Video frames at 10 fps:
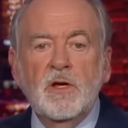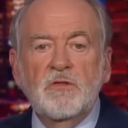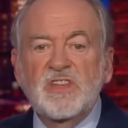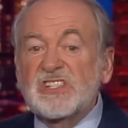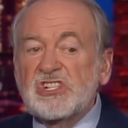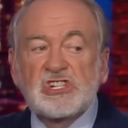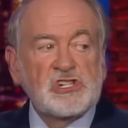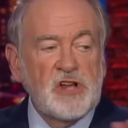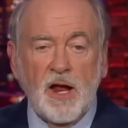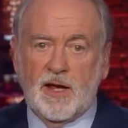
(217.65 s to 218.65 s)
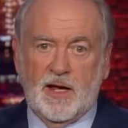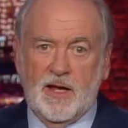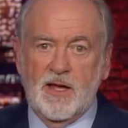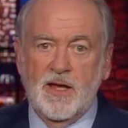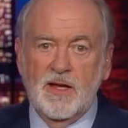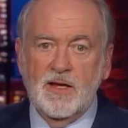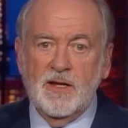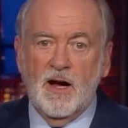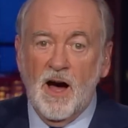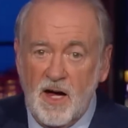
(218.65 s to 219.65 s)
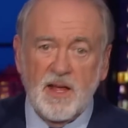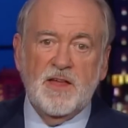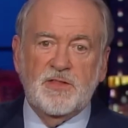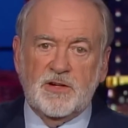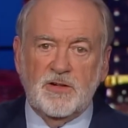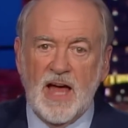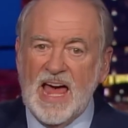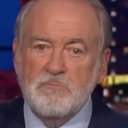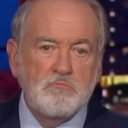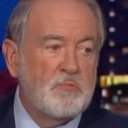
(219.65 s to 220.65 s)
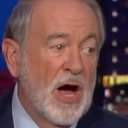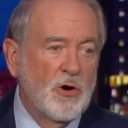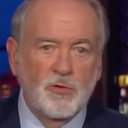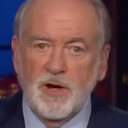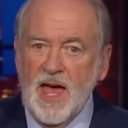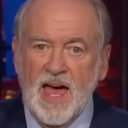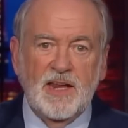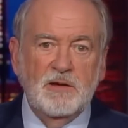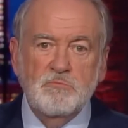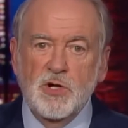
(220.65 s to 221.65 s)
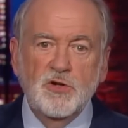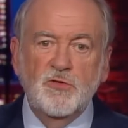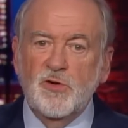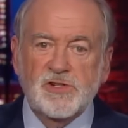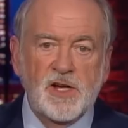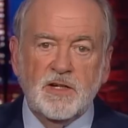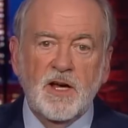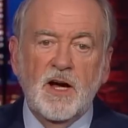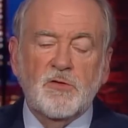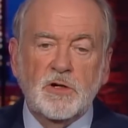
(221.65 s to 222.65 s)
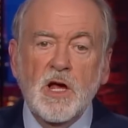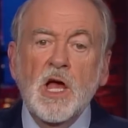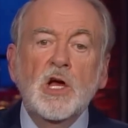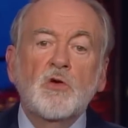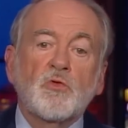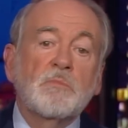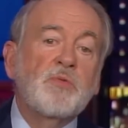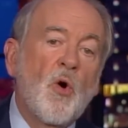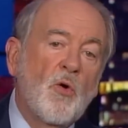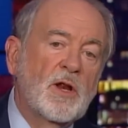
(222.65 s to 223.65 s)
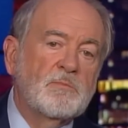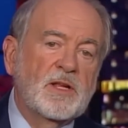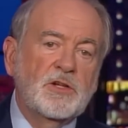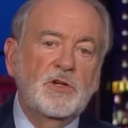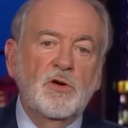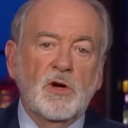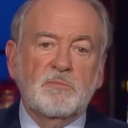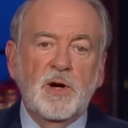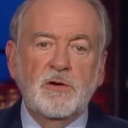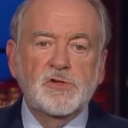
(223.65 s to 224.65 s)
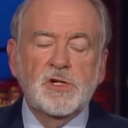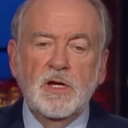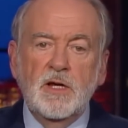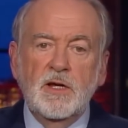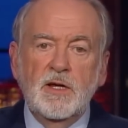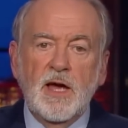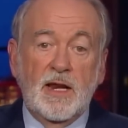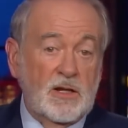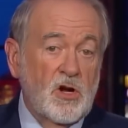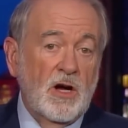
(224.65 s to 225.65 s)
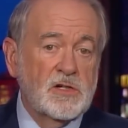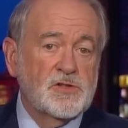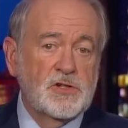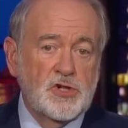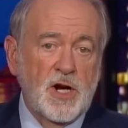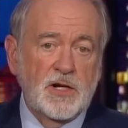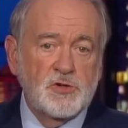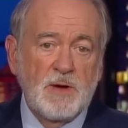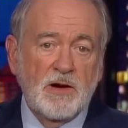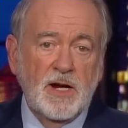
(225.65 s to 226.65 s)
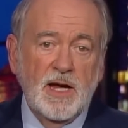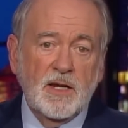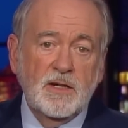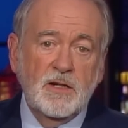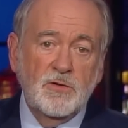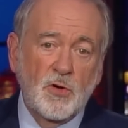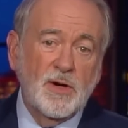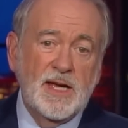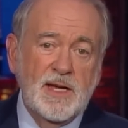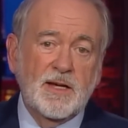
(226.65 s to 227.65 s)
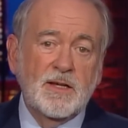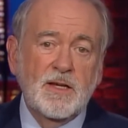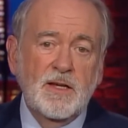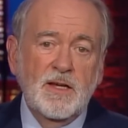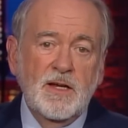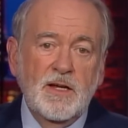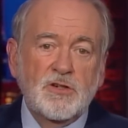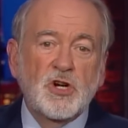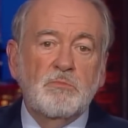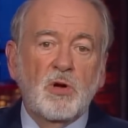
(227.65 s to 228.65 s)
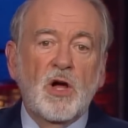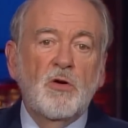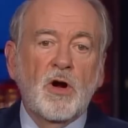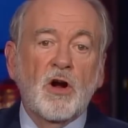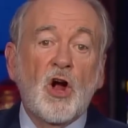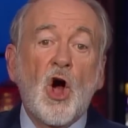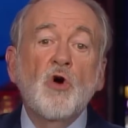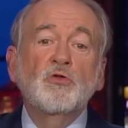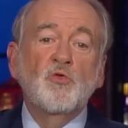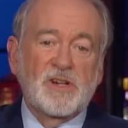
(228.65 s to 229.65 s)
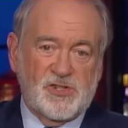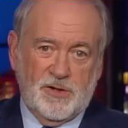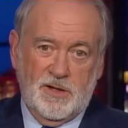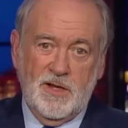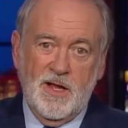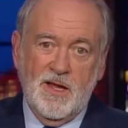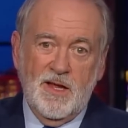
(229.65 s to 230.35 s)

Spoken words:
This stunning, unethical, and boneheaded move was uncovered, reported by the New York Post, and it caused the judge, Mary Ellen Noriega, to blow her own whistle